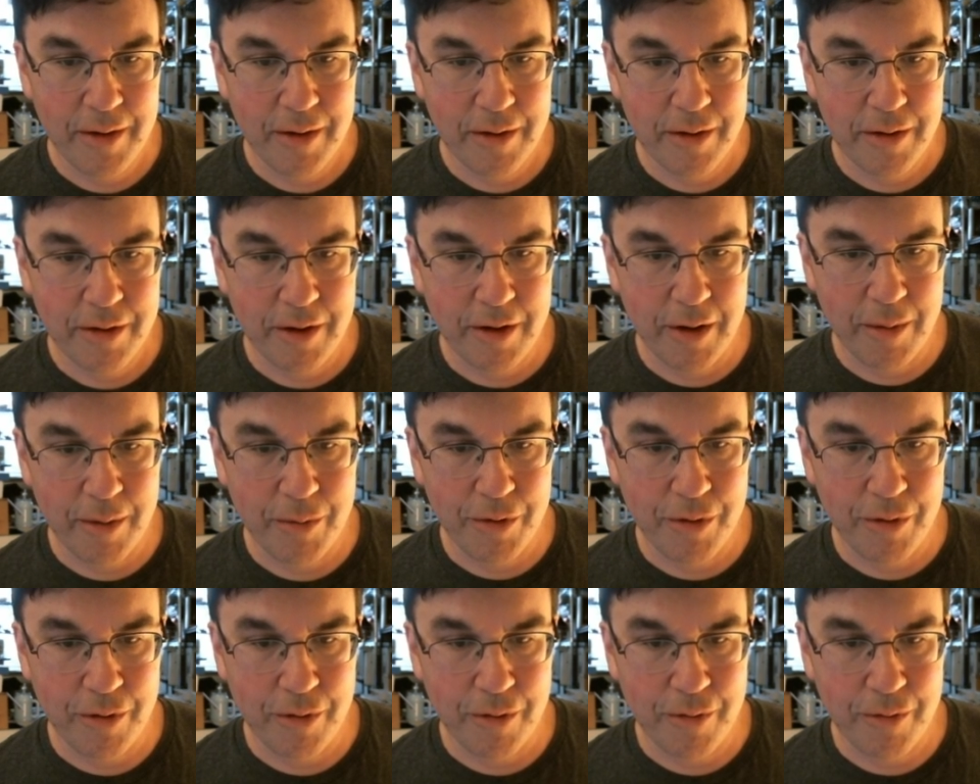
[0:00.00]

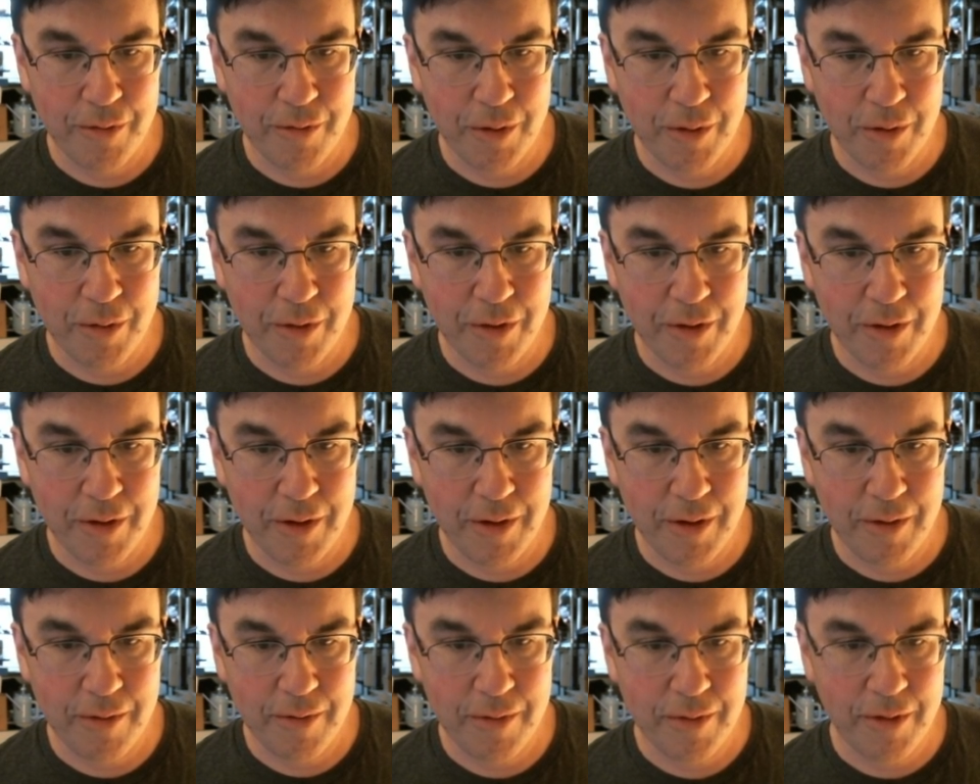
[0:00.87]
times your
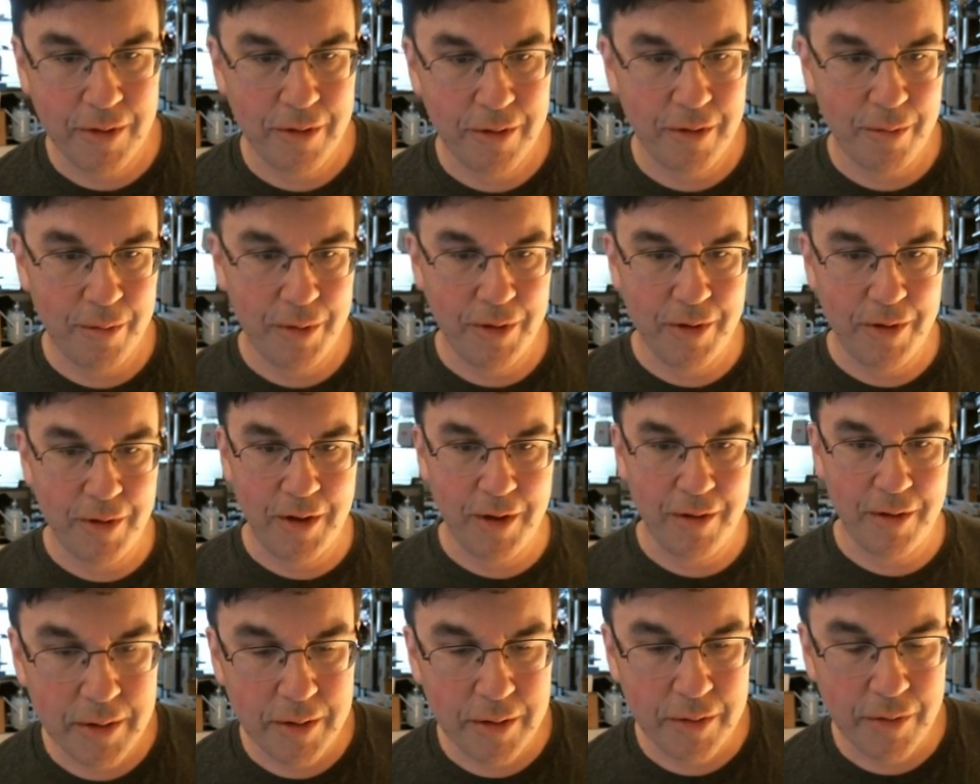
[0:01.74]
frequency, which should be
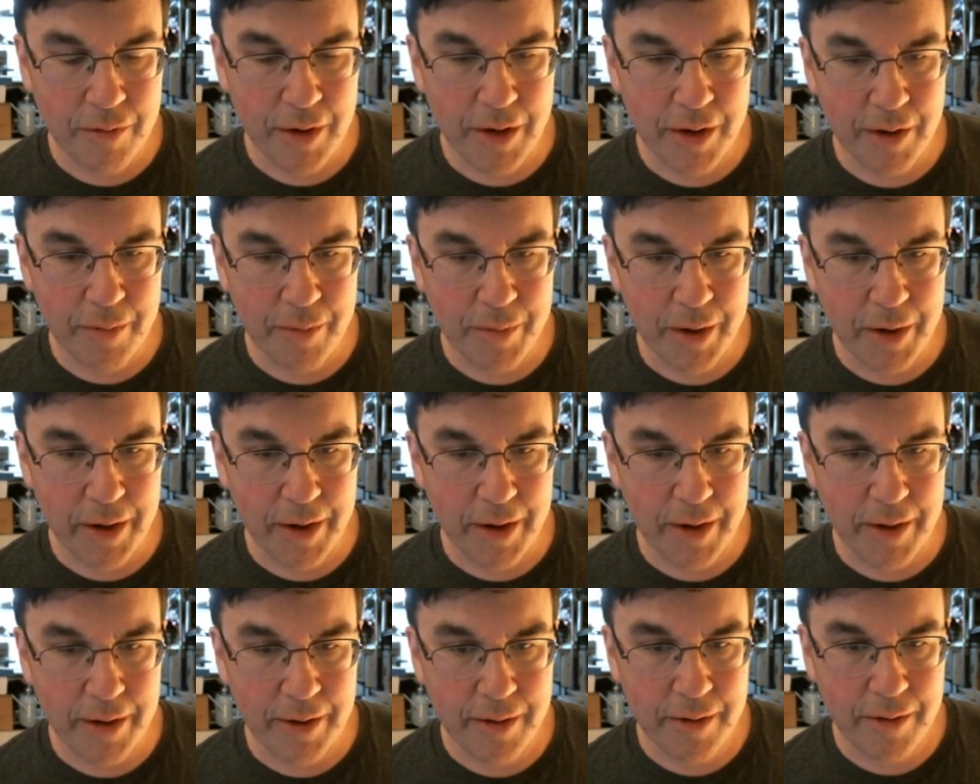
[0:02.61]
f divided
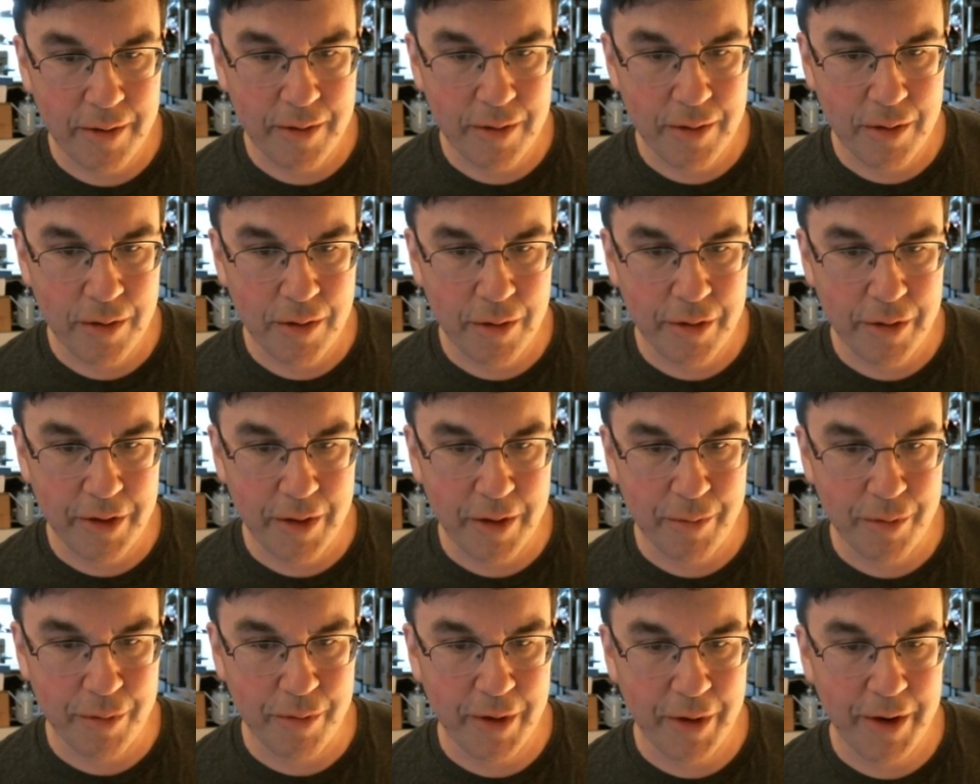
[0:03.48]
by your
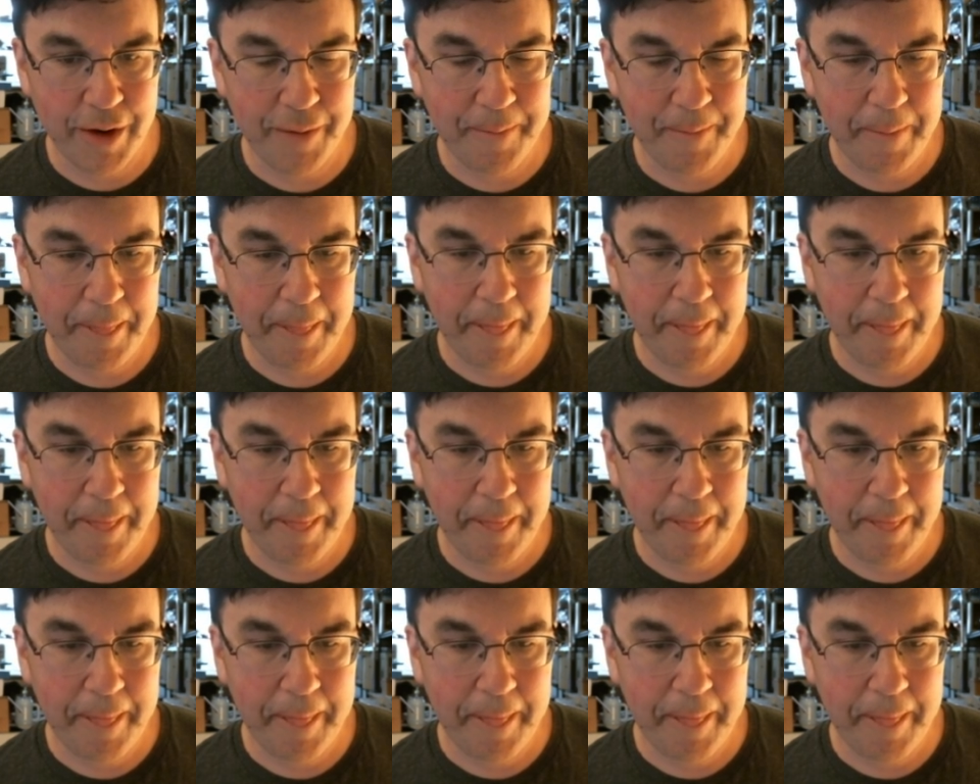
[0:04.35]
sample rate.